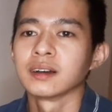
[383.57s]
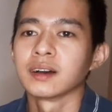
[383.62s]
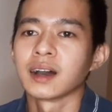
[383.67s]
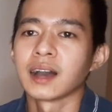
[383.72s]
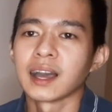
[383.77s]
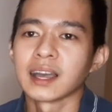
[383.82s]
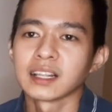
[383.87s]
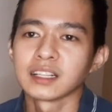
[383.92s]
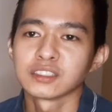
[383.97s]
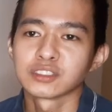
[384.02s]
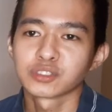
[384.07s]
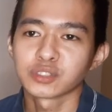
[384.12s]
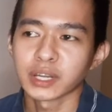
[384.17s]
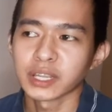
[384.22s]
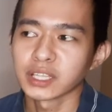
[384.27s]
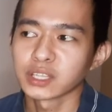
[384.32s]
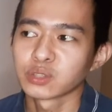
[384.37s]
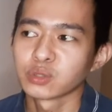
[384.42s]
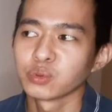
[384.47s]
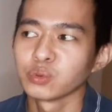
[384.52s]
I'll
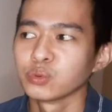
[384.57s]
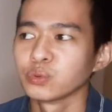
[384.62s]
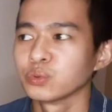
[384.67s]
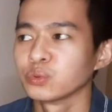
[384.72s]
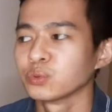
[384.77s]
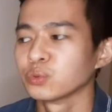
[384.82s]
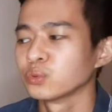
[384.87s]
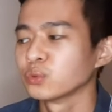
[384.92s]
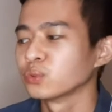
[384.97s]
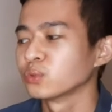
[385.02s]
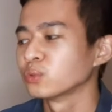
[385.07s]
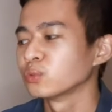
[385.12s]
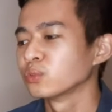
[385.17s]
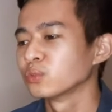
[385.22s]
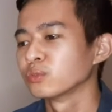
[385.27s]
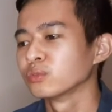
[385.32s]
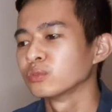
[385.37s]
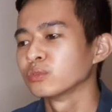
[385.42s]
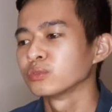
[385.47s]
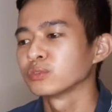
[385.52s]
try to
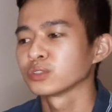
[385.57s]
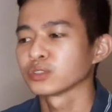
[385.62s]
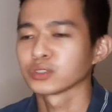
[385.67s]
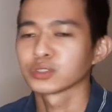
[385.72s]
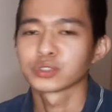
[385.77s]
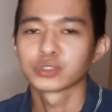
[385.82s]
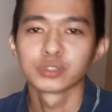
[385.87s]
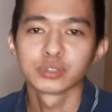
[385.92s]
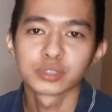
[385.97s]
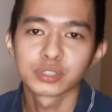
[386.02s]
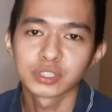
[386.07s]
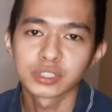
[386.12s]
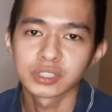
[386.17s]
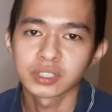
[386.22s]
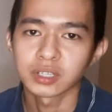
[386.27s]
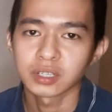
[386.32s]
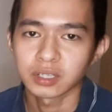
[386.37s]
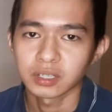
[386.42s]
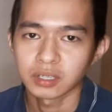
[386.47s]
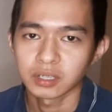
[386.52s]
shoot
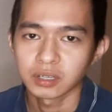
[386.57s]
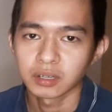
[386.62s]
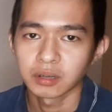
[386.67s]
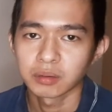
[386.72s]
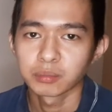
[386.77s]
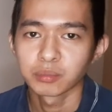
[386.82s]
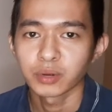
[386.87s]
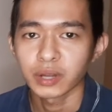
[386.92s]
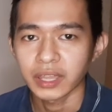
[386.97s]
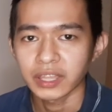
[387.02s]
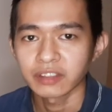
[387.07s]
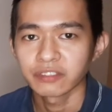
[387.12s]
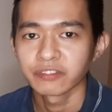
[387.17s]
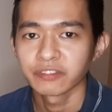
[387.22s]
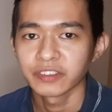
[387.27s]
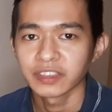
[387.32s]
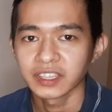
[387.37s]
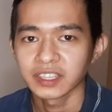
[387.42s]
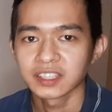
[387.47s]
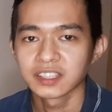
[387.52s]
some ride
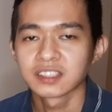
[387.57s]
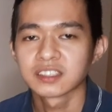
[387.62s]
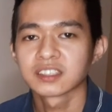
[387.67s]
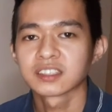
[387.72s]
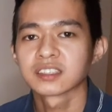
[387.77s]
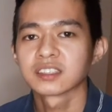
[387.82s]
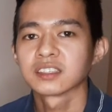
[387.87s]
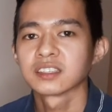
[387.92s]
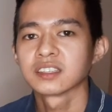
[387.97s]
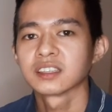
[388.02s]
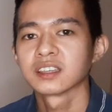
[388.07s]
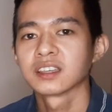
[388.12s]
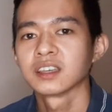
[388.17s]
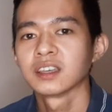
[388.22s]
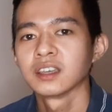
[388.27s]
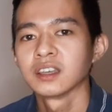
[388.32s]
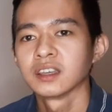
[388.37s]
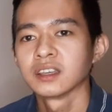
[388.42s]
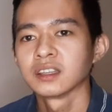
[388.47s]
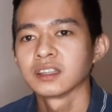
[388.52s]
vids
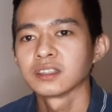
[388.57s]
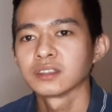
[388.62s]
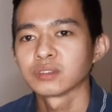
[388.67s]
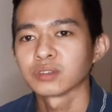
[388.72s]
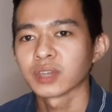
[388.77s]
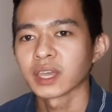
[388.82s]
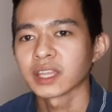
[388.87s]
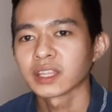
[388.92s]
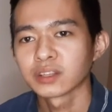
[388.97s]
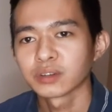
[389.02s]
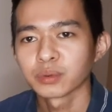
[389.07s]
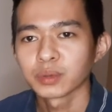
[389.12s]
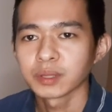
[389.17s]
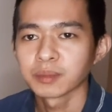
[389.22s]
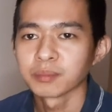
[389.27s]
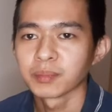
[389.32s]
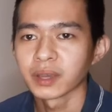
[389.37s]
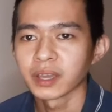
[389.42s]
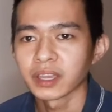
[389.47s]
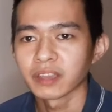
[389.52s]
together
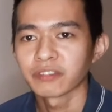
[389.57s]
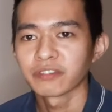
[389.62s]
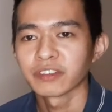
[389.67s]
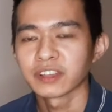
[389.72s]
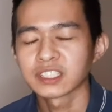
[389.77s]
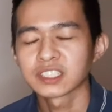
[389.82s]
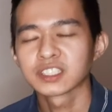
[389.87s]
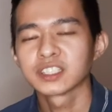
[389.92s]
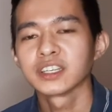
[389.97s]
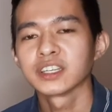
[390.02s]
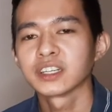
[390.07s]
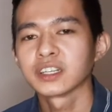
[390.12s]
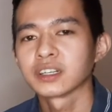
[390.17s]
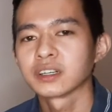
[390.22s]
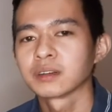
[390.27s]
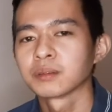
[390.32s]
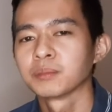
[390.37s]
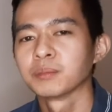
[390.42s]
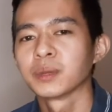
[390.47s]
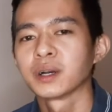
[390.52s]
with my
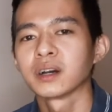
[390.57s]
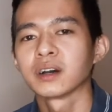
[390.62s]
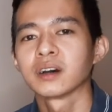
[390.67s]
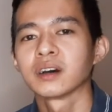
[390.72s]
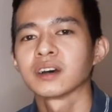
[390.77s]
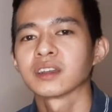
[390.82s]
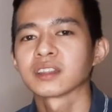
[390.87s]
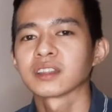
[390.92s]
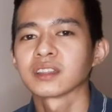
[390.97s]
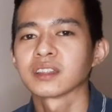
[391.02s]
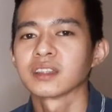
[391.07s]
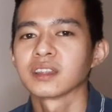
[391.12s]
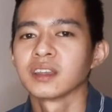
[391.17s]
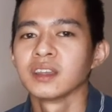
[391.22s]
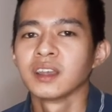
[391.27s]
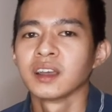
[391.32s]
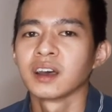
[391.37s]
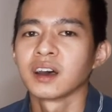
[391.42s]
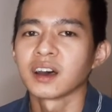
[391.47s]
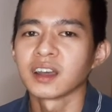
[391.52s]
FIxedGear, but
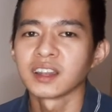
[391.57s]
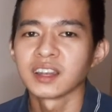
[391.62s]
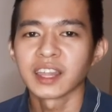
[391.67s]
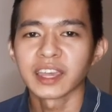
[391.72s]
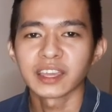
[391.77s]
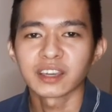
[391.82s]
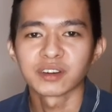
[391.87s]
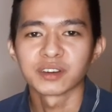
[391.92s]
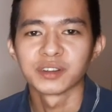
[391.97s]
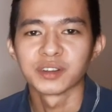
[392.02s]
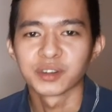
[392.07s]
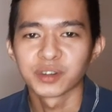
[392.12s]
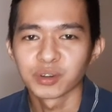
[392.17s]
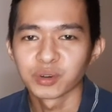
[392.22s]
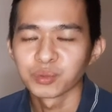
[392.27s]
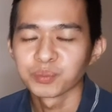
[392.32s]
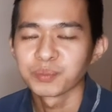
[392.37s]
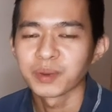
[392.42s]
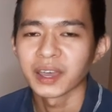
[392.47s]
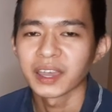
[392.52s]
unlike on a
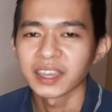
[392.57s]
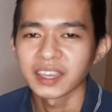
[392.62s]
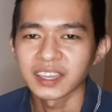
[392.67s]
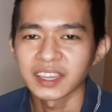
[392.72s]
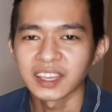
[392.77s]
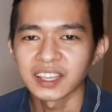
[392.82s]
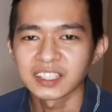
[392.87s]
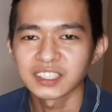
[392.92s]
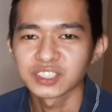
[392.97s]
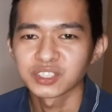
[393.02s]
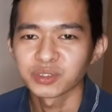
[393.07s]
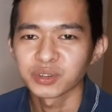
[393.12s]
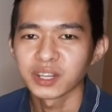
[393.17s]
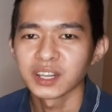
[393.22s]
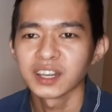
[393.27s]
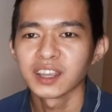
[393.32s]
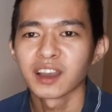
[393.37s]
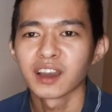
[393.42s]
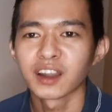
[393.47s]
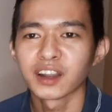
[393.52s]
road bike, it's
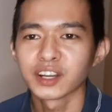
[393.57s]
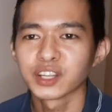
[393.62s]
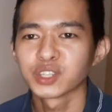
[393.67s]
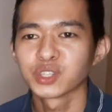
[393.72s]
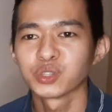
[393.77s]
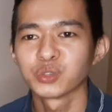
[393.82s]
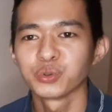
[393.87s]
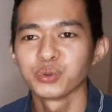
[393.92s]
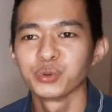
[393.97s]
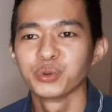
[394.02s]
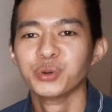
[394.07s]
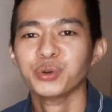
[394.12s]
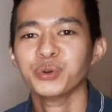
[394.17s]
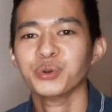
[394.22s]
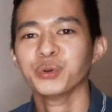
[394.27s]
really hard to